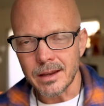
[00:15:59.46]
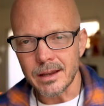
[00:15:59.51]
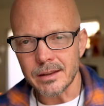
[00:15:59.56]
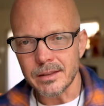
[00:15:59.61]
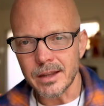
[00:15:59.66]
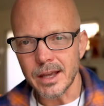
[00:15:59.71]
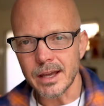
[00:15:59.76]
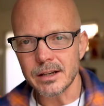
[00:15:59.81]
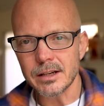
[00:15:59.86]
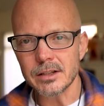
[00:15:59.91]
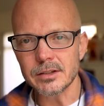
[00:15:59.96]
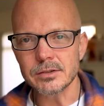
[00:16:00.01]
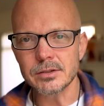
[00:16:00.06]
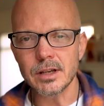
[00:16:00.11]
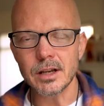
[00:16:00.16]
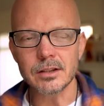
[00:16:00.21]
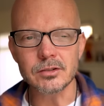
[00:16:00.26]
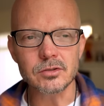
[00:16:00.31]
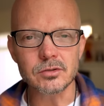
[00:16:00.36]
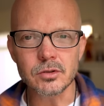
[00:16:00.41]
And that is
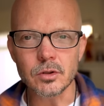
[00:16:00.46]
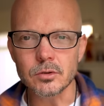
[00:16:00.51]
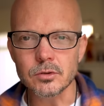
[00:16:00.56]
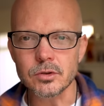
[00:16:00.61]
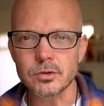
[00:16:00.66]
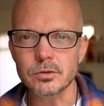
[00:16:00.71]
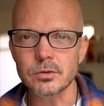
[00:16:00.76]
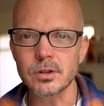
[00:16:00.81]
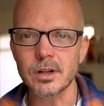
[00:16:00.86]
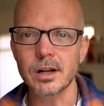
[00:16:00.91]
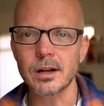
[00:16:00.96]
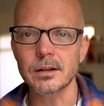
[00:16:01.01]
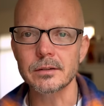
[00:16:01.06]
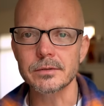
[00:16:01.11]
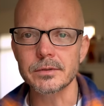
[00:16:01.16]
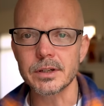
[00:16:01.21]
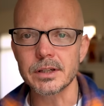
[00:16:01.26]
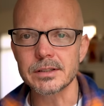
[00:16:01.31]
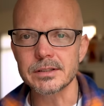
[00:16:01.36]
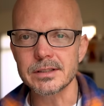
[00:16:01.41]
a social
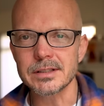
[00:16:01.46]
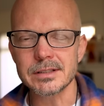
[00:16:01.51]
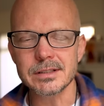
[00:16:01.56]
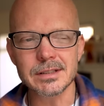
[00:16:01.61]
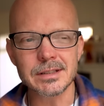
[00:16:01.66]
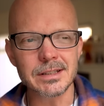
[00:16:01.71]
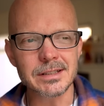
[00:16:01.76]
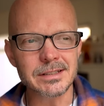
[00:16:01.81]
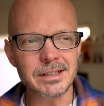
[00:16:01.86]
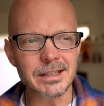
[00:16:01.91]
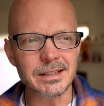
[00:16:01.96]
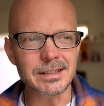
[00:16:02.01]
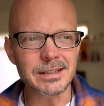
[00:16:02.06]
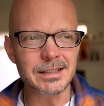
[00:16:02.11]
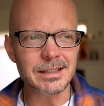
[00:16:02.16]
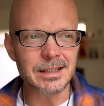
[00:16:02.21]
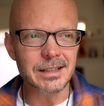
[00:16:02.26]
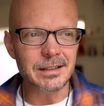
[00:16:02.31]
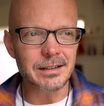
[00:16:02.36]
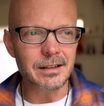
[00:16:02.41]
confidence. This
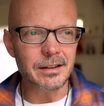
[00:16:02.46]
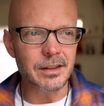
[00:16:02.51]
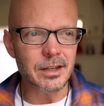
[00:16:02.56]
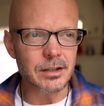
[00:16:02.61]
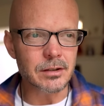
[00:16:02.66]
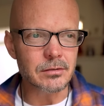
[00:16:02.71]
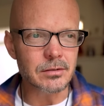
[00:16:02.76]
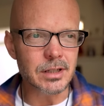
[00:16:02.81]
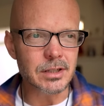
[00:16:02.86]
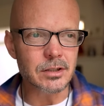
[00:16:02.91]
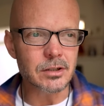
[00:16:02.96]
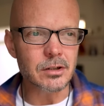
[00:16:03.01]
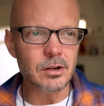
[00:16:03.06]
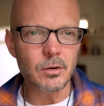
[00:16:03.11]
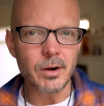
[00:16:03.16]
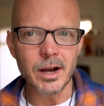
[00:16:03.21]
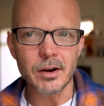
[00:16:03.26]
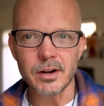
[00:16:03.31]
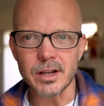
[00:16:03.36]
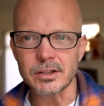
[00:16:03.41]
idea that you need to
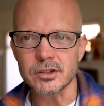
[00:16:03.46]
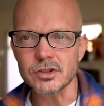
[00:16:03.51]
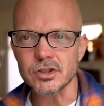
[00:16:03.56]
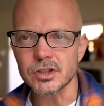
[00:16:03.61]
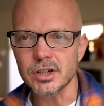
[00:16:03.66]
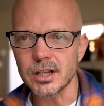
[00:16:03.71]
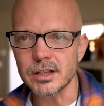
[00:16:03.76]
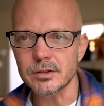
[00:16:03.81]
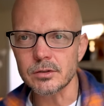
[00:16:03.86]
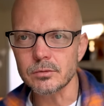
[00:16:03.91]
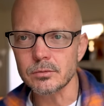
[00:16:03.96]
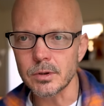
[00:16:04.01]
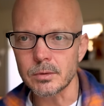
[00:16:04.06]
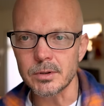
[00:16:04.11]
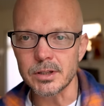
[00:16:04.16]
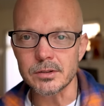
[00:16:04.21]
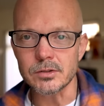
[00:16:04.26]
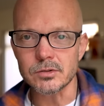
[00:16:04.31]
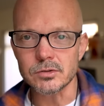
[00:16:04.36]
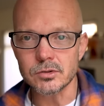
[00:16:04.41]
go out and chase
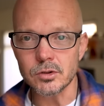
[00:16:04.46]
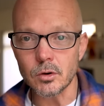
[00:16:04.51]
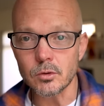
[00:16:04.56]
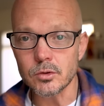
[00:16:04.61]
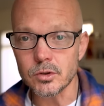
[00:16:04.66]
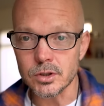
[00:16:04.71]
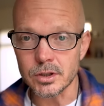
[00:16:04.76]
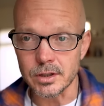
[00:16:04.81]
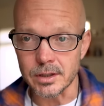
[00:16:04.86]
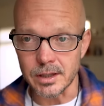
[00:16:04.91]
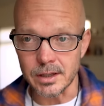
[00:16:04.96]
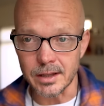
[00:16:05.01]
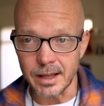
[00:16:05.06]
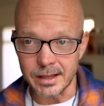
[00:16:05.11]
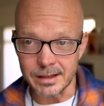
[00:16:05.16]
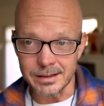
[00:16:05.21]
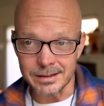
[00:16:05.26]
women socially, like